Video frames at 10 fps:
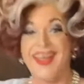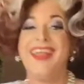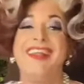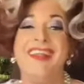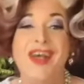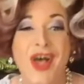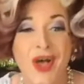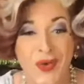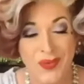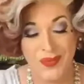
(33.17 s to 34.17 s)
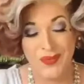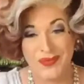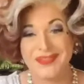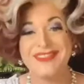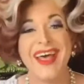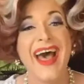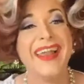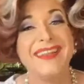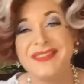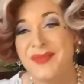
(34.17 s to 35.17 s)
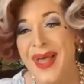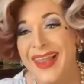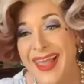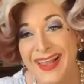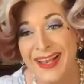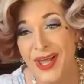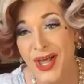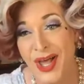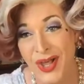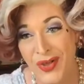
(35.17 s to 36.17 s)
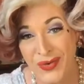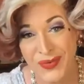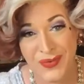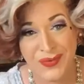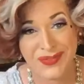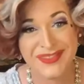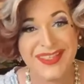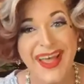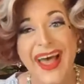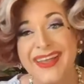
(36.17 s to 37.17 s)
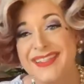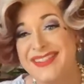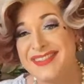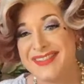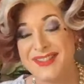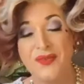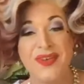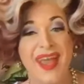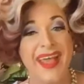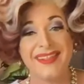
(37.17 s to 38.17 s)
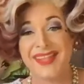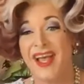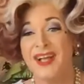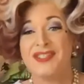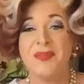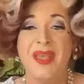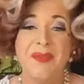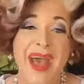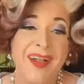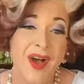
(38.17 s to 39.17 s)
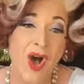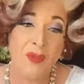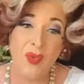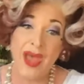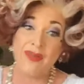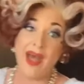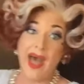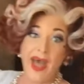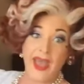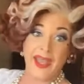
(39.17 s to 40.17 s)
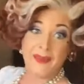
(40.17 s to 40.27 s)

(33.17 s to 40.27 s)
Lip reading: Hello, darlings, well, hello, darlings, it's so nice to be back home where I